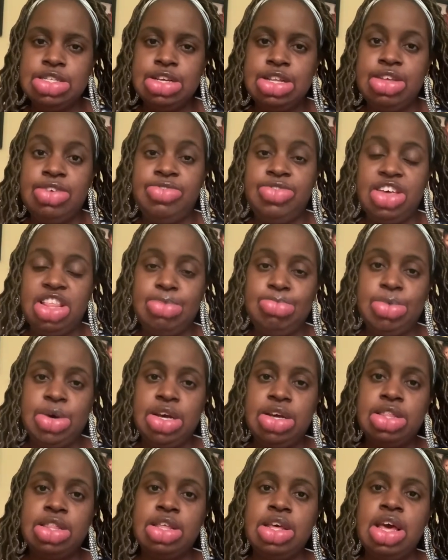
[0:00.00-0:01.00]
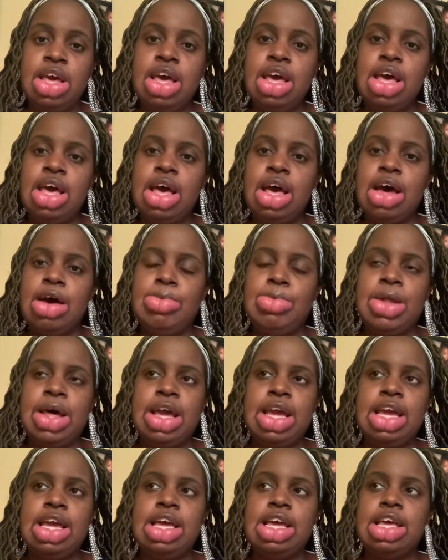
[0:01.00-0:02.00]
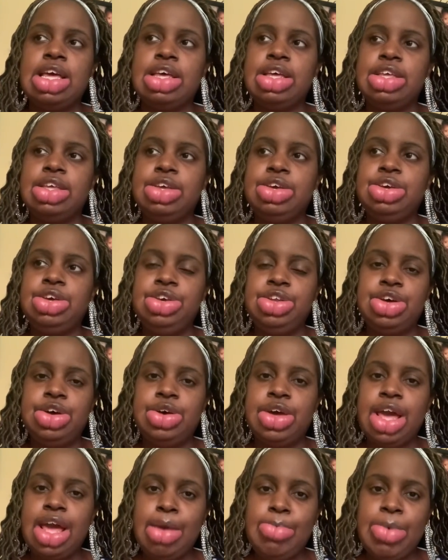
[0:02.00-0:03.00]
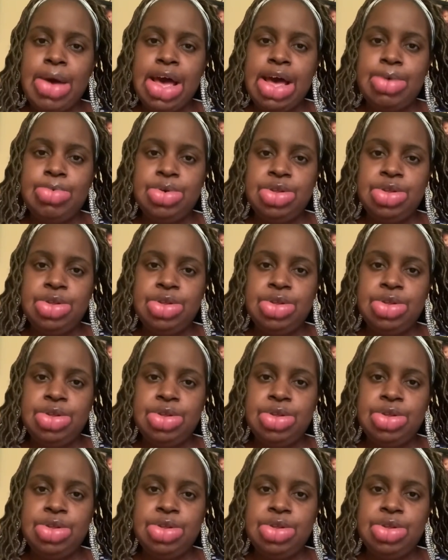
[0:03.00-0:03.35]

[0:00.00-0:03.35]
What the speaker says: So the 5th month, I'm like, came back.